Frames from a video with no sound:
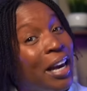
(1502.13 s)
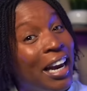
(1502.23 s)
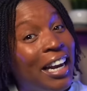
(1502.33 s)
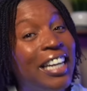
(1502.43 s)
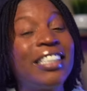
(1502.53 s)

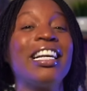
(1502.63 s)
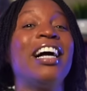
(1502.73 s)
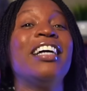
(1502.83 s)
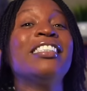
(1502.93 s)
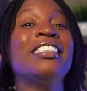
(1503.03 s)
Many
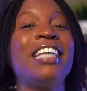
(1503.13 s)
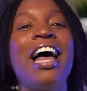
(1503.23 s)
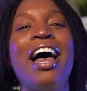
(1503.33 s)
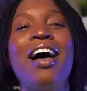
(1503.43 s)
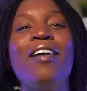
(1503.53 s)
sons
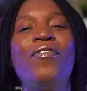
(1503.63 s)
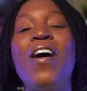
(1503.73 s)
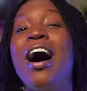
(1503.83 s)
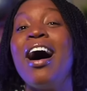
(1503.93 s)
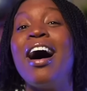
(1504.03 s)
have
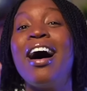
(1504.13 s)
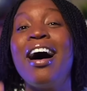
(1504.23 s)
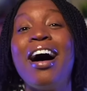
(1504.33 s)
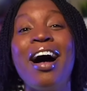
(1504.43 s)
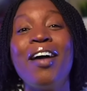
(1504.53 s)

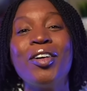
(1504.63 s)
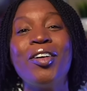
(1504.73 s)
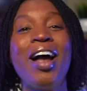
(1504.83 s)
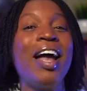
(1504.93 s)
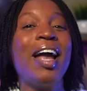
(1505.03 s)

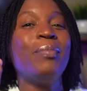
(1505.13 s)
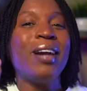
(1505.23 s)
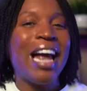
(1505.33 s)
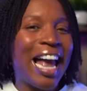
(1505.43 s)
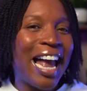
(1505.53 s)
Father
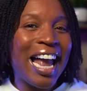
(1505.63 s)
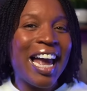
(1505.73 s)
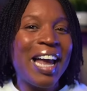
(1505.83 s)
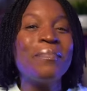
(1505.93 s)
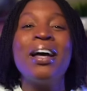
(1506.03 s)

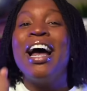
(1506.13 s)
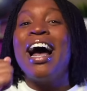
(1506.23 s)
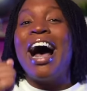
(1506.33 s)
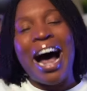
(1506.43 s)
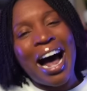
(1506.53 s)
Abraham.
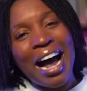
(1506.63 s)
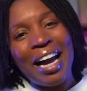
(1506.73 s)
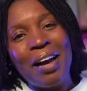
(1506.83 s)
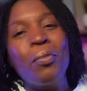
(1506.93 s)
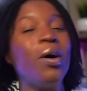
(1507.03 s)

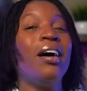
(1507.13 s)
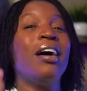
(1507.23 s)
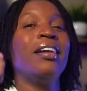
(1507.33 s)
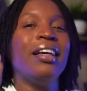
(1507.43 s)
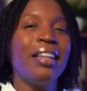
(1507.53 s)
I am
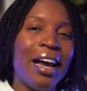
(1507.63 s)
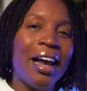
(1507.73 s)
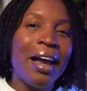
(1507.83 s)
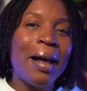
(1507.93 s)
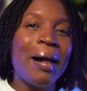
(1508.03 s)
one of
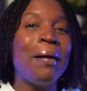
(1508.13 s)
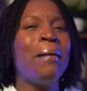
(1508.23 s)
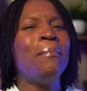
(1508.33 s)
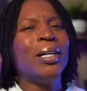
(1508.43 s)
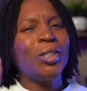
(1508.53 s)

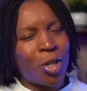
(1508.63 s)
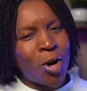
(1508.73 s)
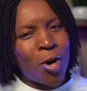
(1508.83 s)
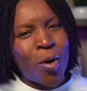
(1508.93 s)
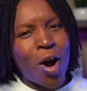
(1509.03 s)
them, and
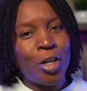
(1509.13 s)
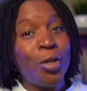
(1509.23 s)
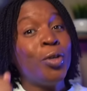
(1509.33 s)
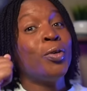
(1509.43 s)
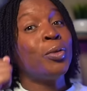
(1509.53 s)
so are
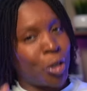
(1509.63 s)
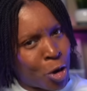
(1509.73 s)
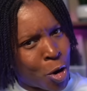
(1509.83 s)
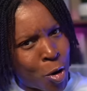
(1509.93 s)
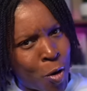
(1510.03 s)
you,
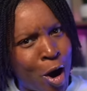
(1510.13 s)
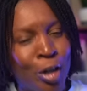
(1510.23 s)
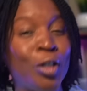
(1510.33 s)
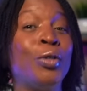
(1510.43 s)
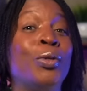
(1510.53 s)
so are
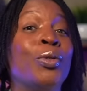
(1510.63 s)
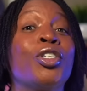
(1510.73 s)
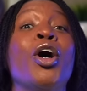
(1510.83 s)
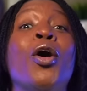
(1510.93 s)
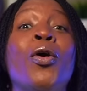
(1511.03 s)
you.
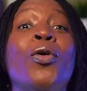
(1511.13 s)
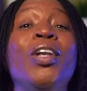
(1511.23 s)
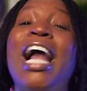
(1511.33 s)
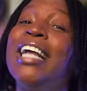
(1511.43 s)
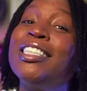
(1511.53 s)
So
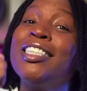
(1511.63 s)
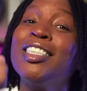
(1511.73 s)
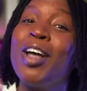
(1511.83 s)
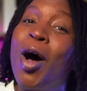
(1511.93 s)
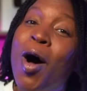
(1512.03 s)

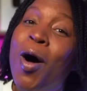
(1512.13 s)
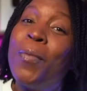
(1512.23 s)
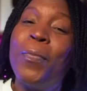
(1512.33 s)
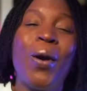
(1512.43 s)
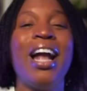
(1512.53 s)
let's
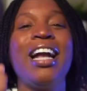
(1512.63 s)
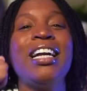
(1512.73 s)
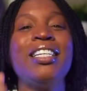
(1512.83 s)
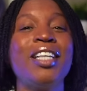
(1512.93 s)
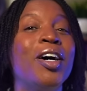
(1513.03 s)
all
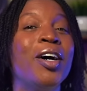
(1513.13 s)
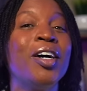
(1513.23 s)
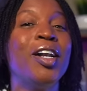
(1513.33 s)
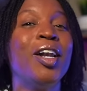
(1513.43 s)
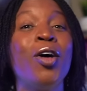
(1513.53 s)
praise
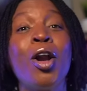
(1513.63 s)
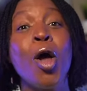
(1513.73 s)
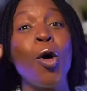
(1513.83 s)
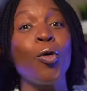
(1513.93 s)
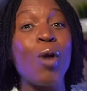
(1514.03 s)
the Lord.
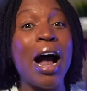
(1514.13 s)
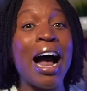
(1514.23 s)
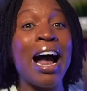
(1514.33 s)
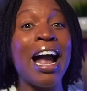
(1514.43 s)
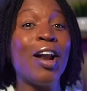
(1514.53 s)

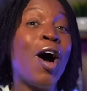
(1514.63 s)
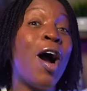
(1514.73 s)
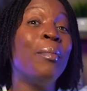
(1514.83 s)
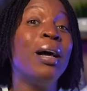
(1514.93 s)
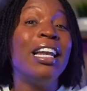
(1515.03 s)
Right
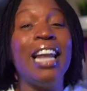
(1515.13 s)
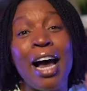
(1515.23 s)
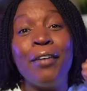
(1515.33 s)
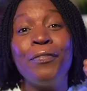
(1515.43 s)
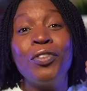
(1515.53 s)
arm,
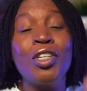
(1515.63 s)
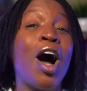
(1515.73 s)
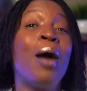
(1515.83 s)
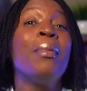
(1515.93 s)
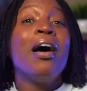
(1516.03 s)
left
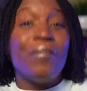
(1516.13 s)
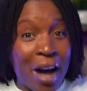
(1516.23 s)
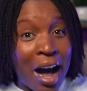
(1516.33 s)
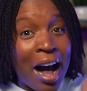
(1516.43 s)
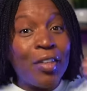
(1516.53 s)
arm,
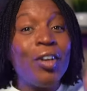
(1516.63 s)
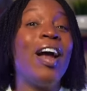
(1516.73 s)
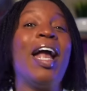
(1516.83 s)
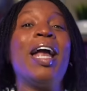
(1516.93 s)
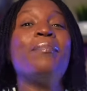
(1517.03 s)
Father
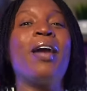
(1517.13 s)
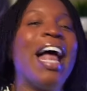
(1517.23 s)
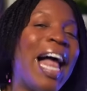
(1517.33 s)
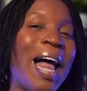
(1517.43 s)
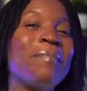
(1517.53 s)

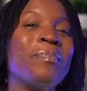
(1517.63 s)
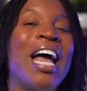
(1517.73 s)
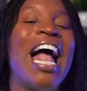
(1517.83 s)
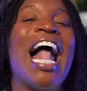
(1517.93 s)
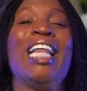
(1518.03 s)
Abraham.
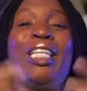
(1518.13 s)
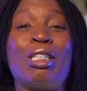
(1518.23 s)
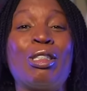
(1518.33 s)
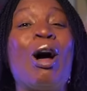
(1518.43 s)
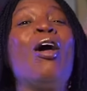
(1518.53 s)
And the
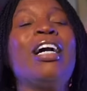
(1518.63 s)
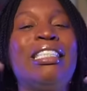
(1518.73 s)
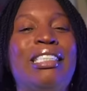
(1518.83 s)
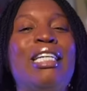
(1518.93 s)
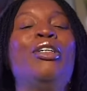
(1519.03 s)
song
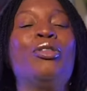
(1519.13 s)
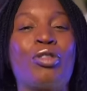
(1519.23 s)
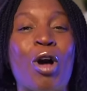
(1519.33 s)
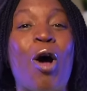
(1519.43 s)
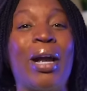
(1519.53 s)

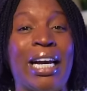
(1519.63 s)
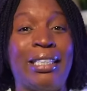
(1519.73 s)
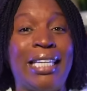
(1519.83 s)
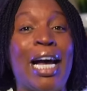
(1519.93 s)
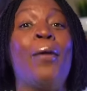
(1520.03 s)
continues going
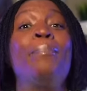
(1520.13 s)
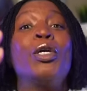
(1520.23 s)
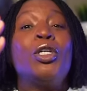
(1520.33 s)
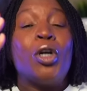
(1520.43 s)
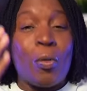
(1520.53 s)
until
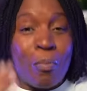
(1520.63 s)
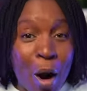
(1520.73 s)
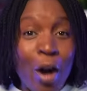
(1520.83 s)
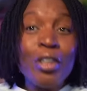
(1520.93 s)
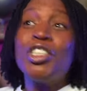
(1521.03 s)
you're
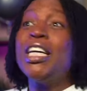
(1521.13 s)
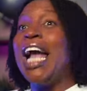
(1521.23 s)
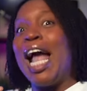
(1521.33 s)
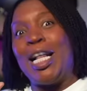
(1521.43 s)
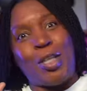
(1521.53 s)
marching
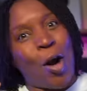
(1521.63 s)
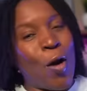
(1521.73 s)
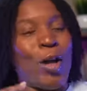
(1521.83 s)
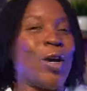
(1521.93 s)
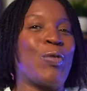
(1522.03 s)
and
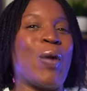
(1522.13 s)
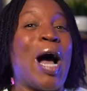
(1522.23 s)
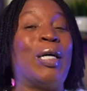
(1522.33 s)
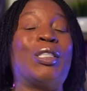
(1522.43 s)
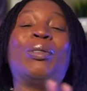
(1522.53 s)
turning
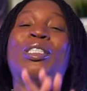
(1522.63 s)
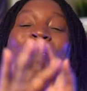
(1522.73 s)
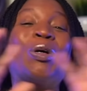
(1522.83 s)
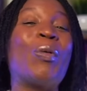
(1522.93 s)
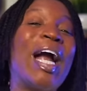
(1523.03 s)
around. So it's a
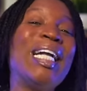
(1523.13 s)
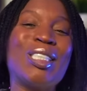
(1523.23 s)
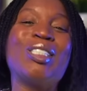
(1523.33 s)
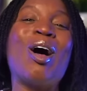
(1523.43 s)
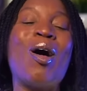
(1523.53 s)

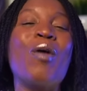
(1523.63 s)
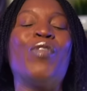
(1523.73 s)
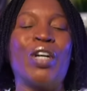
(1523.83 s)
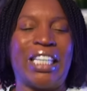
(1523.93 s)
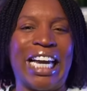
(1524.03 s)
great song
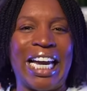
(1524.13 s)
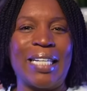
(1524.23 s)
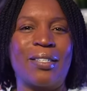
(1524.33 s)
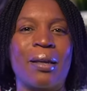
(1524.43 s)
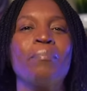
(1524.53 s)
for
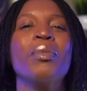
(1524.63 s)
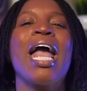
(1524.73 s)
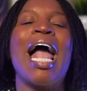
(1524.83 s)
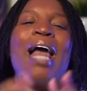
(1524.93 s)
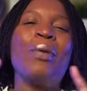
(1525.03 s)
kids.
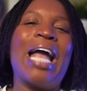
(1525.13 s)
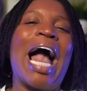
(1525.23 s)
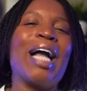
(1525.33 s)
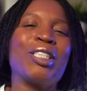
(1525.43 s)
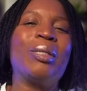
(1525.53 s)
And we
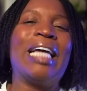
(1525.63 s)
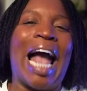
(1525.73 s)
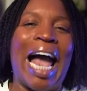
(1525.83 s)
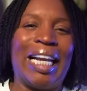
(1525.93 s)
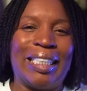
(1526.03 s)
actually
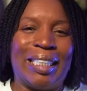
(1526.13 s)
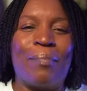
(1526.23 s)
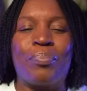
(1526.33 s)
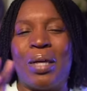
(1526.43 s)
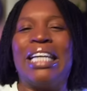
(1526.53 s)
added
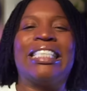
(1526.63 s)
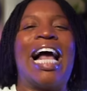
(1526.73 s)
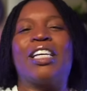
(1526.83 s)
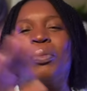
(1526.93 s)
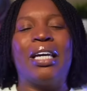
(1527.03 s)
some things
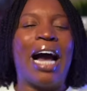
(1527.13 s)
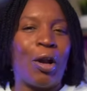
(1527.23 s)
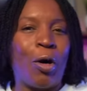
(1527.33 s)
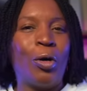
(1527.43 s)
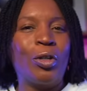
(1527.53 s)
as we
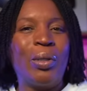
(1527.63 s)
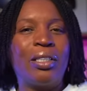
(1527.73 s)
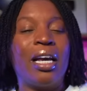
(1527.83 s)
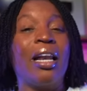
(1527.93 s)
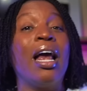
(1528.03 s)
got older. We
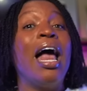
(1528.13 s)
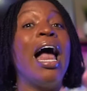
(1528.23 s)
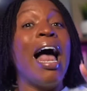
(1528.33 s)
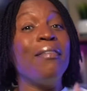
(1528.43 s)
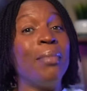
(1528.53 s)
said,
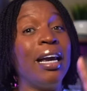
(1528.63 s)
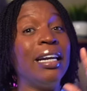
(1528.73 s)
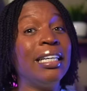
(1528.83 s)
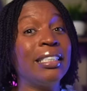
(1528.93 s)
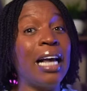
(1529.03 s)
had
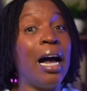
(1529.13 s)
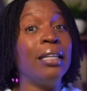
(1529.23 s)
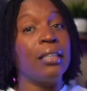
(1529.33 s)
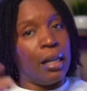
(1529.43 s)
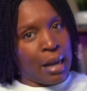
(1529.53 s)
many
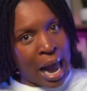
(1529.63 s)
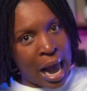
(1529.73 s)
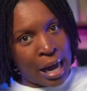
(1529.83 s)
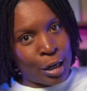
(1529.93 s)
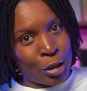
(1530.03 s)
sons
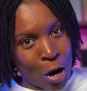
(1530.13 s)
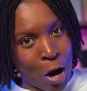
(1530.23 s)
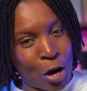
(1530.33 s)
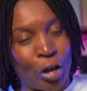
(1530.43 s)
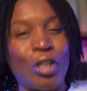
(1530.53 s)
and
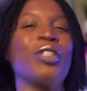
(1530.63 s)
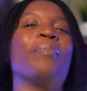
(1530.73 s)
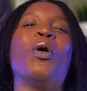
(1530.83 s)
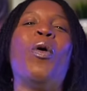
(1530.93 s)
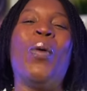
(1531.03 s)

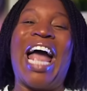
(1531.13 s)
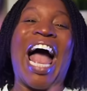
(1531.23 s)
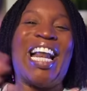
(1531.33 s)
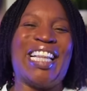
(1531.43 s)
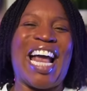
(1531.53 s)
daughters. We
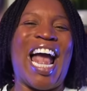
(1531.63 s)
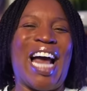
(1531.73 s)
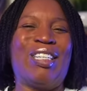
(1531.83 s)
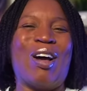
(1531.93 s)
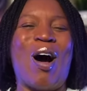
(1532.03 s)
added the
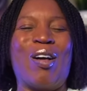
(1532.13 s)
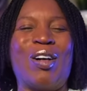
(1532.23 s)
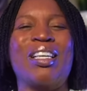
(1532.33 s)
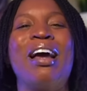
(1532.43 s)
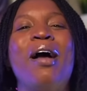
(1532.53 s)
and
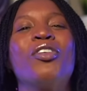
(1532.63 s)
daughters.